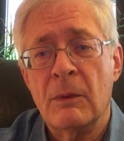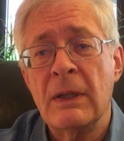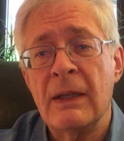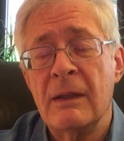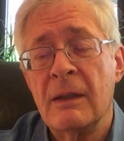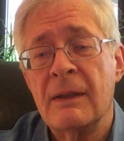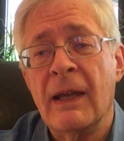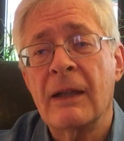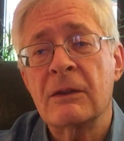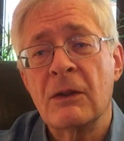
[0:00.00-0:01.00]
When they
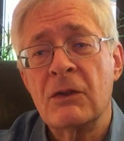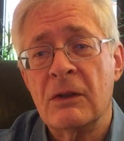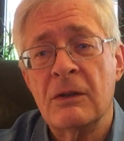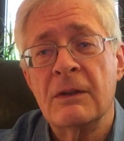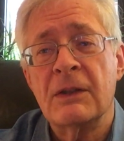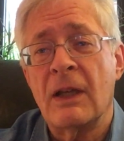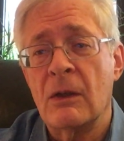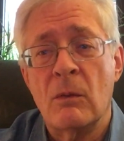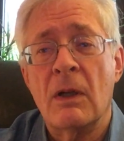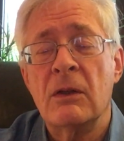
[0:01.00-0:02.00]
attacked her, she couldn't say, "I
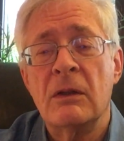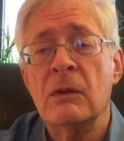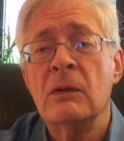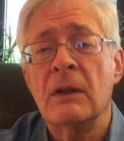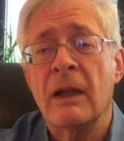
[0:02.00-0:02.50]
don't want you to do